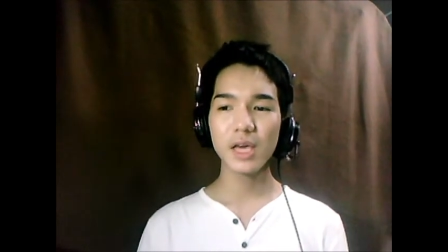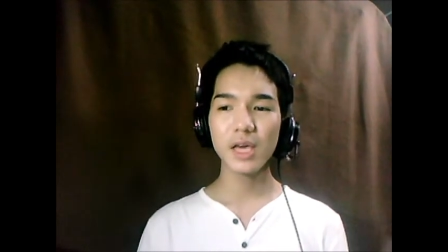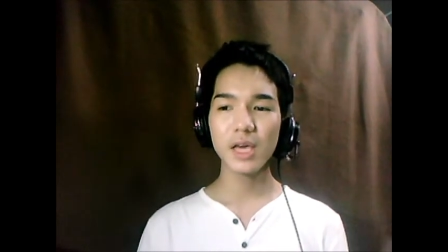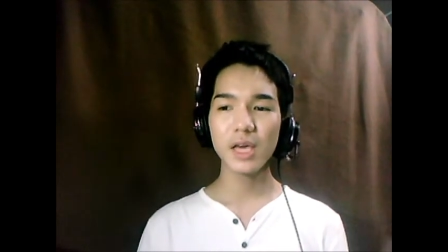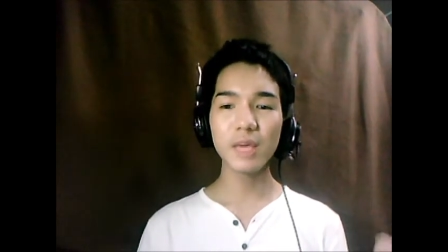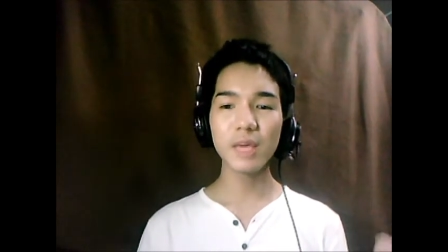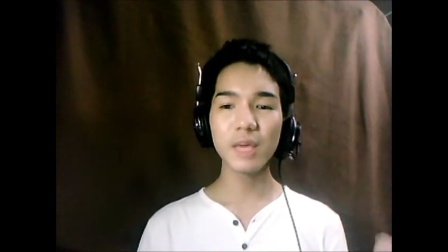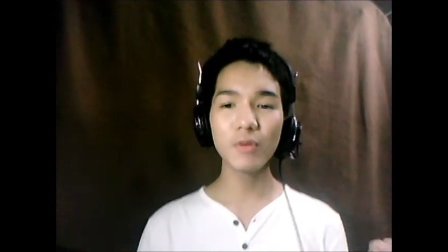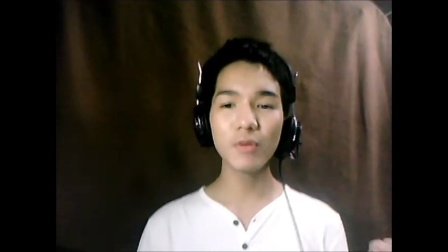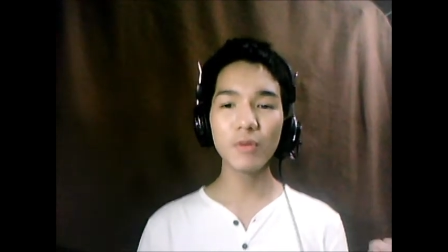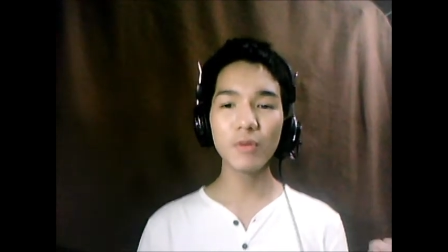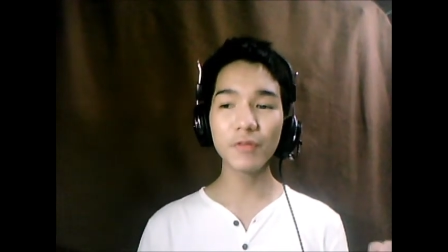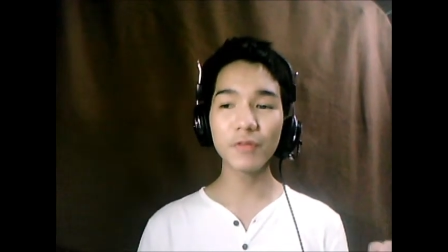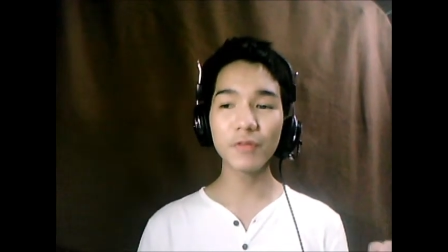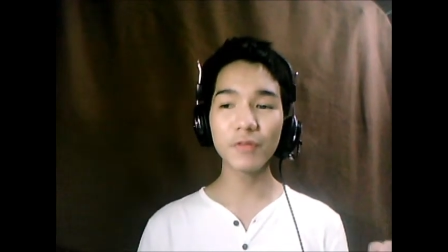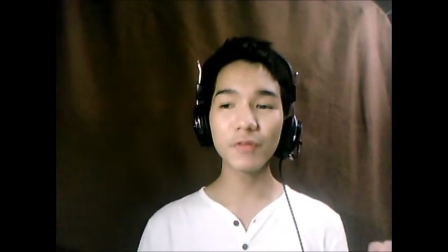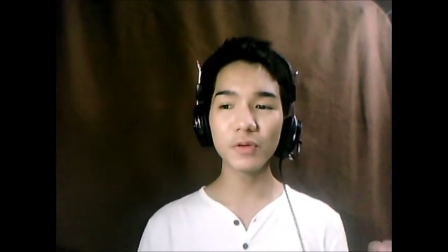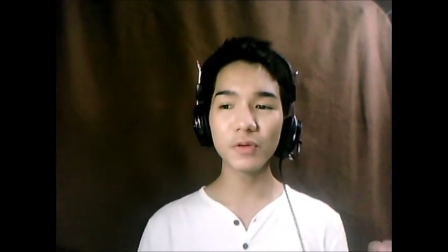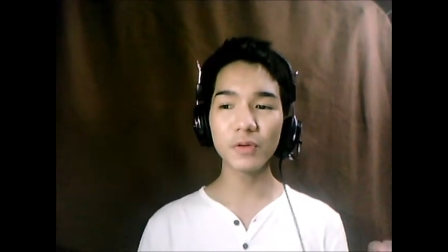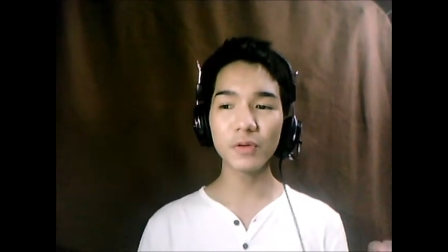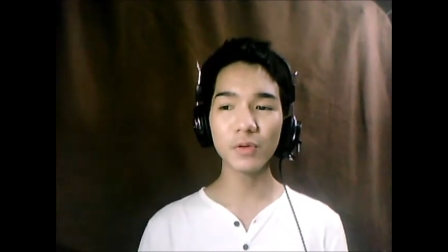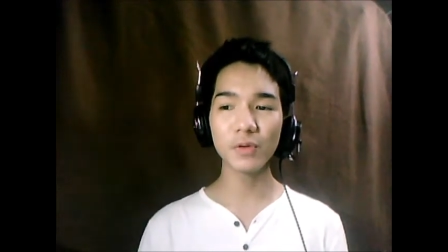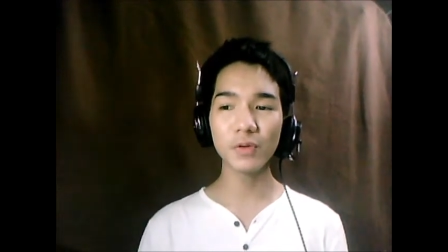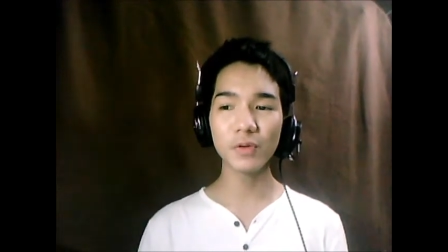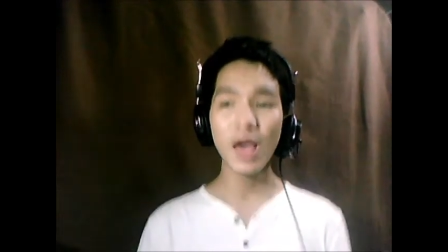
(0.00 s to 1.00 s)
He moved
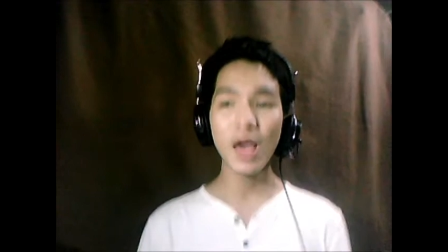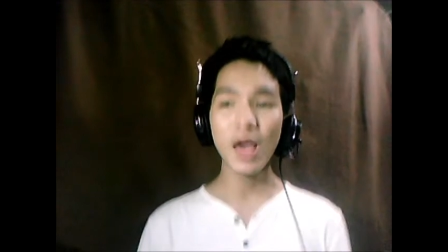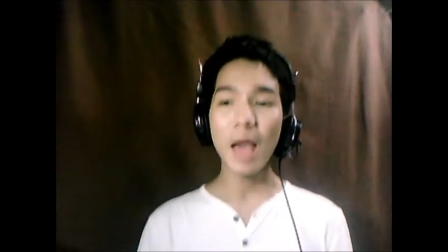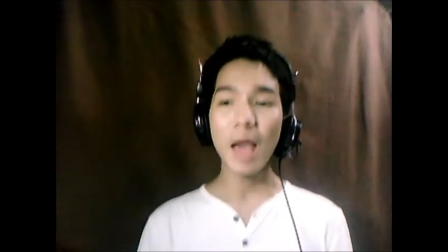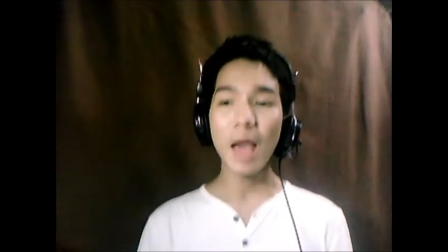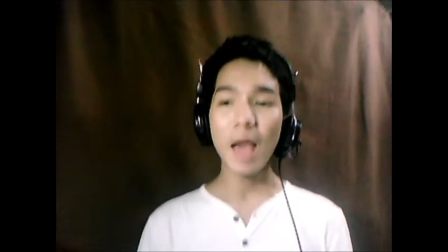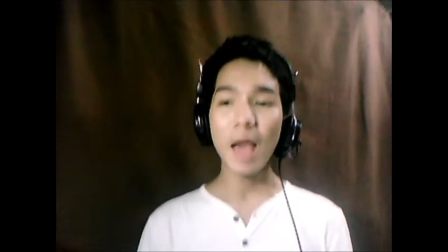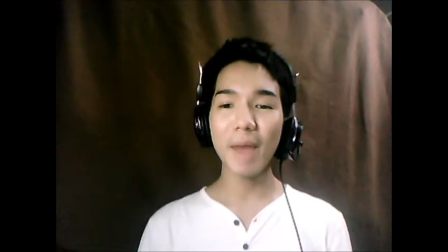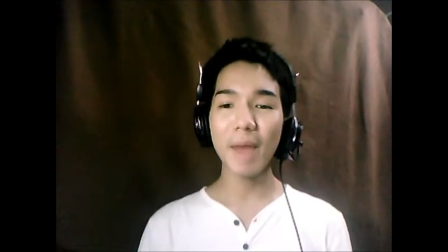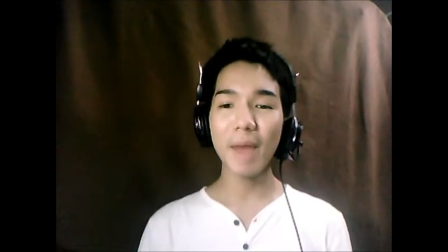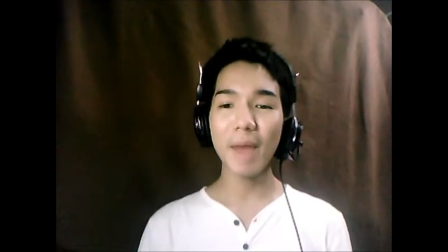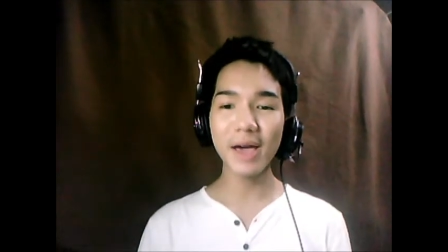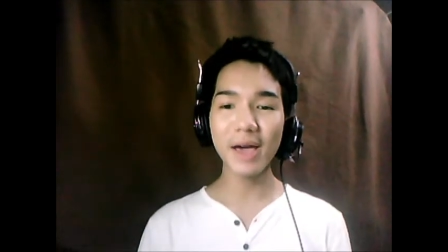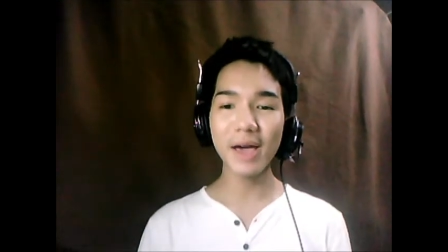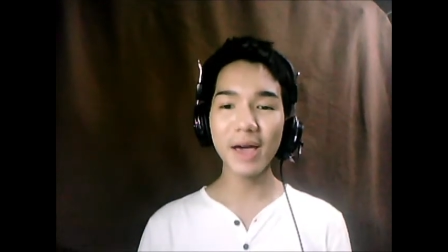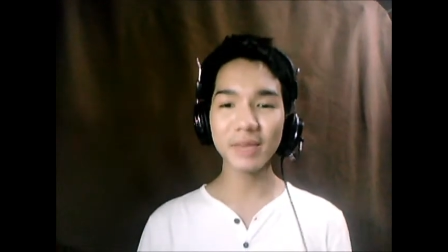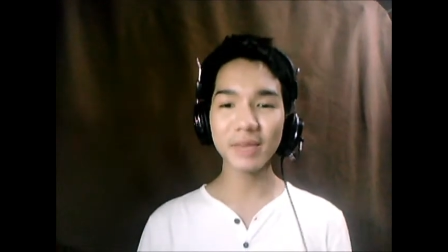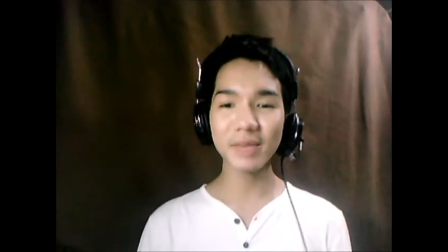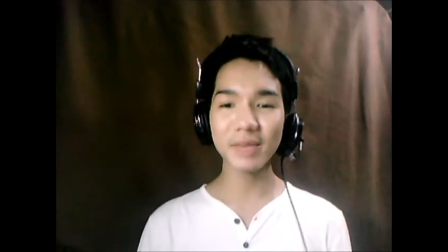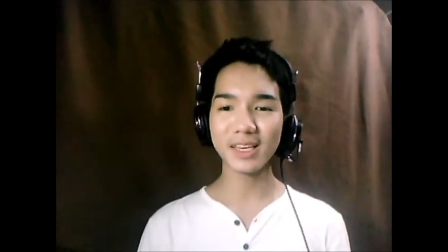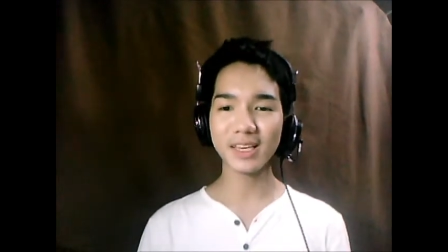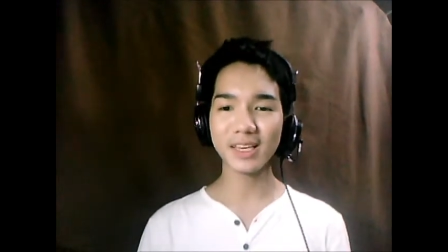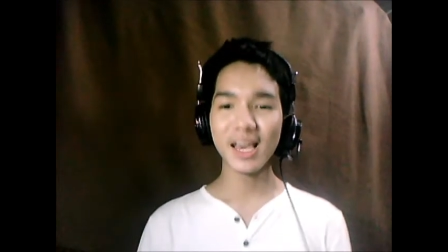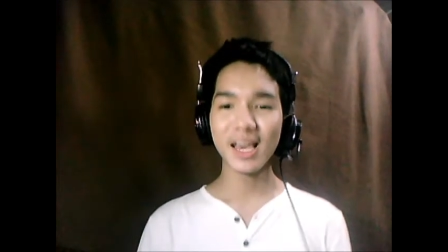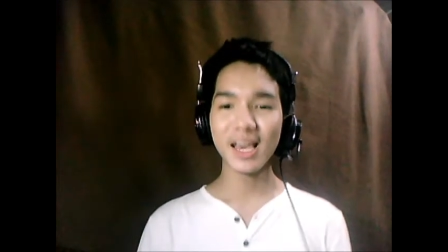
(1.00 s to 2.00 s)
to
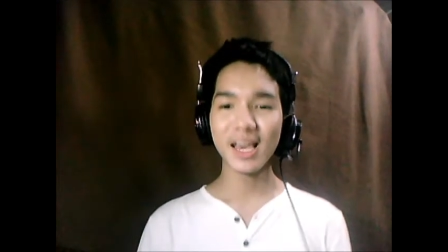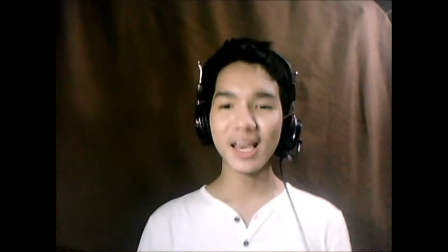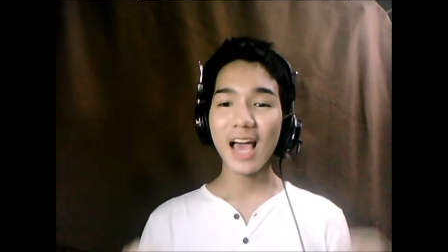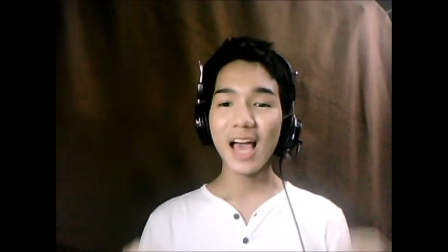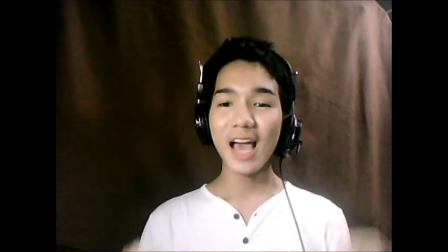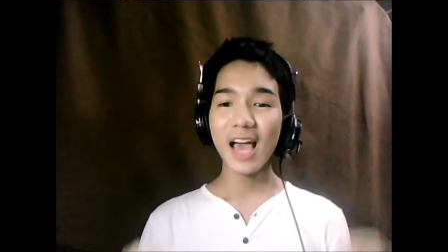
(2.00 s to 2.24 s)
Miami,